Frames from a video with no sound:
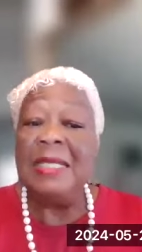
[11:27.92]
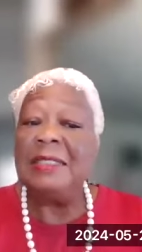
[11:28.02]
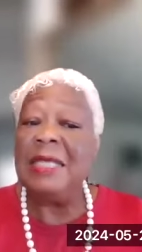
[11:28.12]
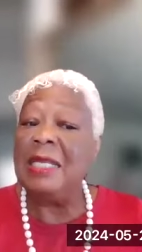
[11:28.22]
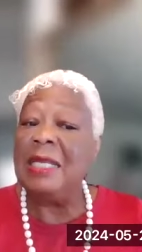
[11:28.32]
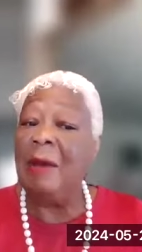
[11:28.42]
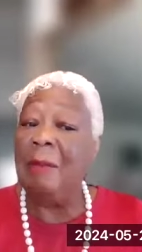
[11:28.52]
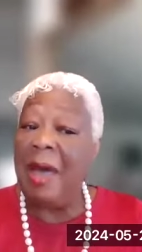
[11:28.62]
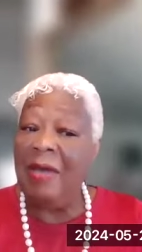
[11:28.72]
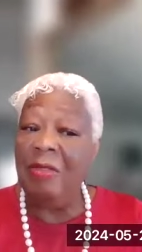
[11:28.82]
Say, now,
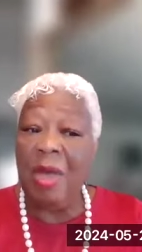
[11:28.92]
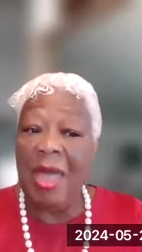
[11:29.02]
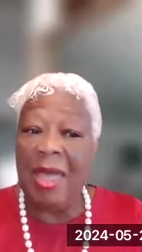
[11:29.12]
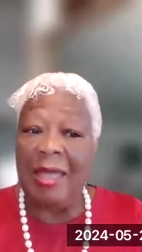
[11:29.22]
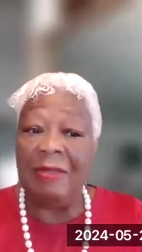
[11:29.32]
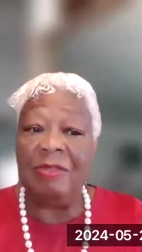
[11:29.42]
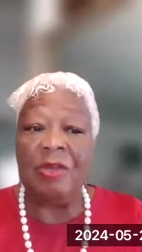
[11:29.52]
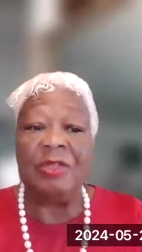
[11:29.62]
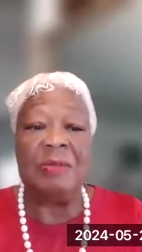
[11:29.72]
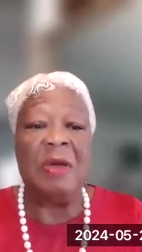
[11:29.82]
by the way,
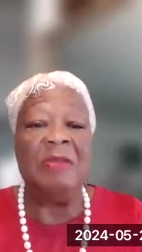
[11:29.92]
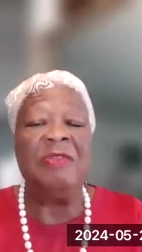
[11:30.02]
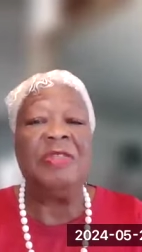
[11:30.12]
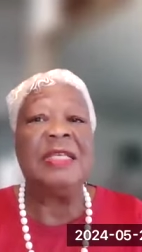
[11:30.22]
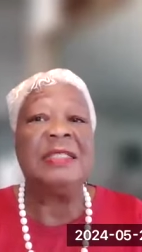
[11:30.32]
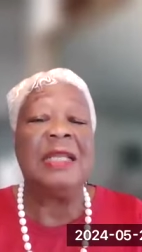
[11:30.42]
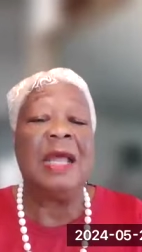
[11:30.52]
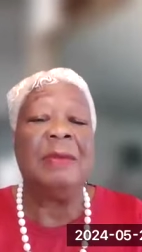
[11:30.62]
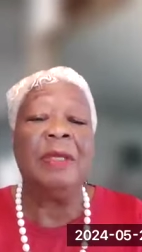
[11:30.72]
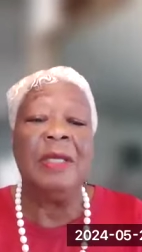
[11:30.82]
there are some other things that
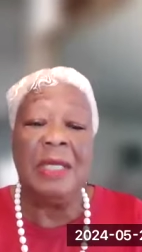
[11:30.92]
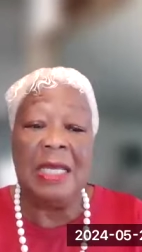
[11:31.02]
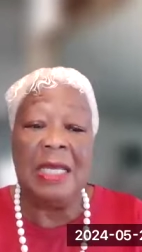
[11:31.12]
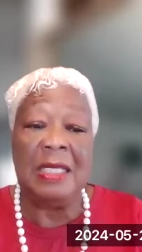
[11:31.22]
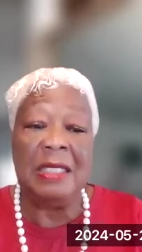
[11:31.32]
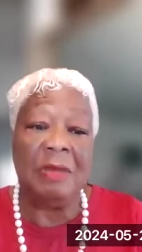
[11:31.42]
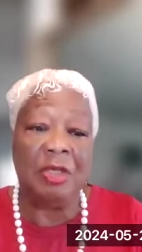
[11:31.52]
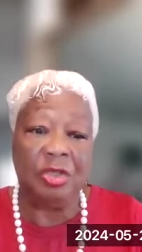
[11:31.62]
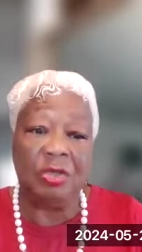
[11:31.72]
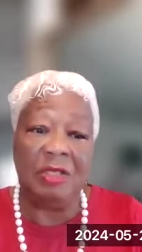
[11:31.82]
I'm going to need to
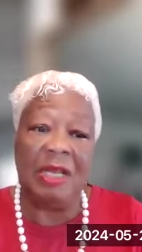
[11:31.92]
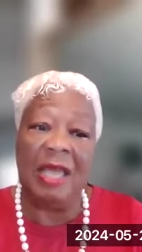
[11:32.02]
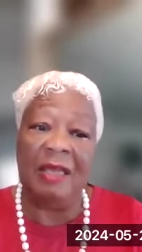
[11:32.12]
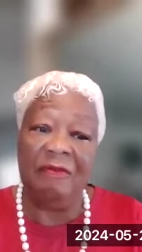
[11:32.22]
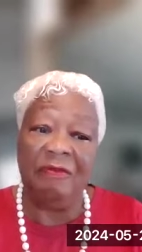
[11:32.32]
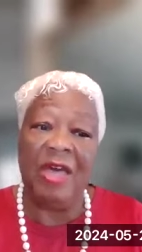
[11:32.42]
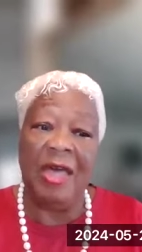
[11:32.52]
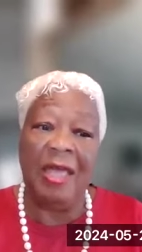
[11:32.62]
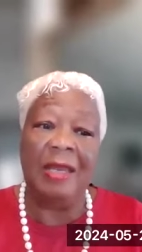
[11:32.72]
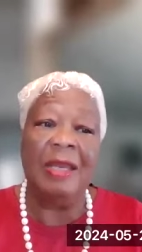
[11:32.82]
make sure that I can
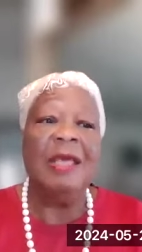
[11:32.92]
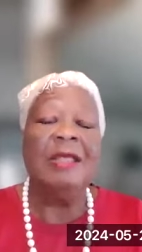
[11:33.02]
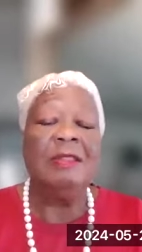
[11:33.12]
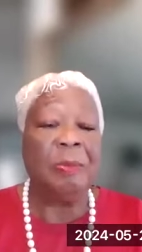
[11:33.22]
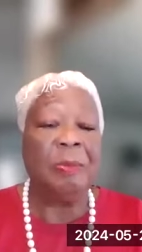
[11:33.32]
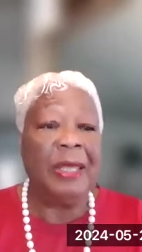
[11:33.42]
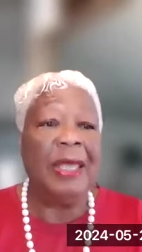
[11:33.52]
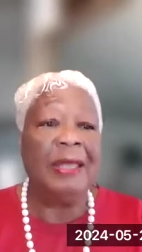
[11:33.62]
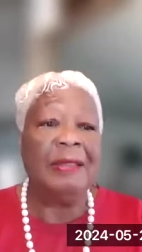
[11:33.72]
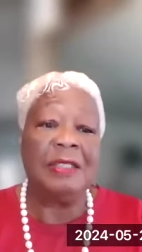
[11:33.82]
find the
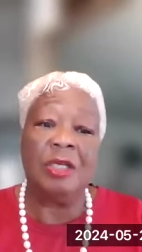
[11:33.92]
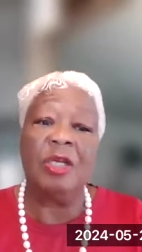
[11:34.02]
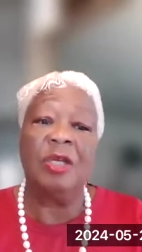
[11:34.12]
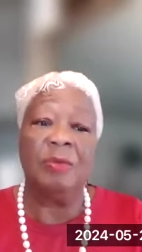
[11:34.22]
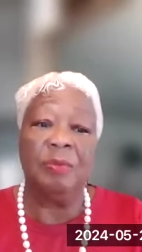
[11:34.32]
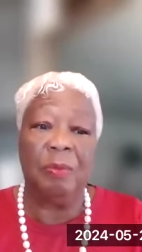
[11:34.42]
plan that's going to